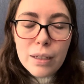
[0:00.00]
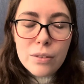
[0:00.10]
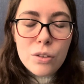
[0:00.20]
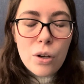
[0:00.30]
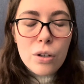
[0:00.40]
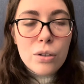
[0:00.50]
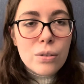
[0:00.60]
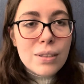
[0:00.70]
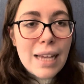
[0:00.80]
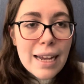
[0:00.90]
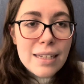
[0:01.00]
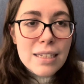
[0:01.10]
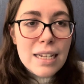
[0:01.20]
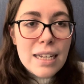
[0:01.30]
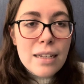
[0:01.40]
dog called
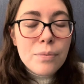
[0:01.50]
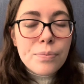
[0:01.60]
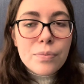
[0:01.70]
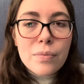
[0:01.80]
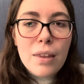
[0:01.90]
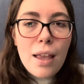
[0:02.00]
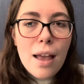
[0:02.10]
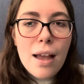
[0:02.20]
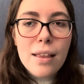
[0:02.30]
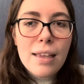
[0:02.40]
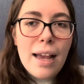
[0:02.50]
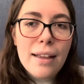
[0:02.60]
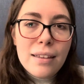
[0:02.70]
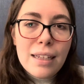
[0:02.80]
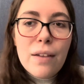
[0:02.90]
Daisy, and
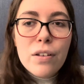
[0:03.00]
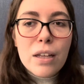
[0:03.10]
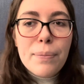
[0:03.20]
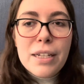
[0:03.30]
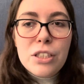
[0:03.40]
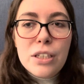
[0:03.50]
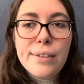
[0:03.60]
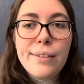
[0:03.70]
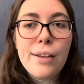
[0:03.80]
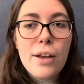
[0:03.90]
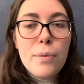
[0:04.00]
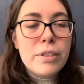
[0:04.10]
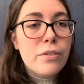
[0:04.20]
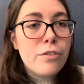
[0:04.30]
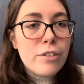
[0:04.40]
then the other commission
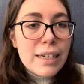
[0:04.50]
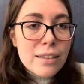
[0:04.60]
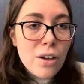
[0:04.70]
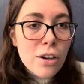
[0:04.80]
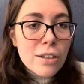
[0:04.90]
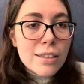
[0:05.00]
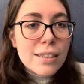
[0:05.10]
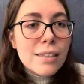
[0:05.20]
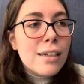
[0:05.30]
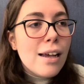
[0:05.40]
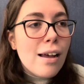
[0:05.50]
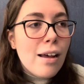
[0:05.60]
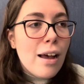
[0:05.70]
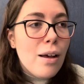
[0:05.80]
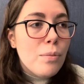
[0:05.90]
was of 3 dogs,
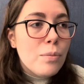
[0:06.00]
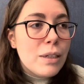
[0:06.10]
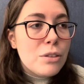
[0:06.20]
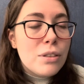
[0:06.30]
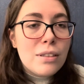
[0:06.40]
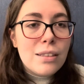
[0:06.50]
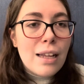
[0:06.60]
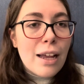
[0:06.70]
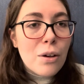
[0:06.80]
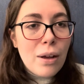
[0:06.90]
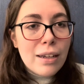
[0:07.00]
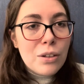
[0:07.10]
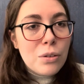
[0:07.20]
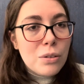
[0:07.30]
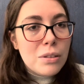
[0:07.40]
which was like quite
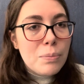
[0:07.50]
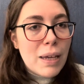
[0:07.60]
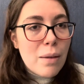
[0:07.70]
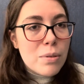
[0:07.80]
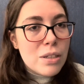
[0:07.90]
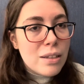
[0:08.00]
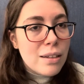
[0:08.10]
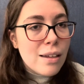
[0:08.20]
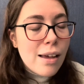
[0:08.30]
cool to be able to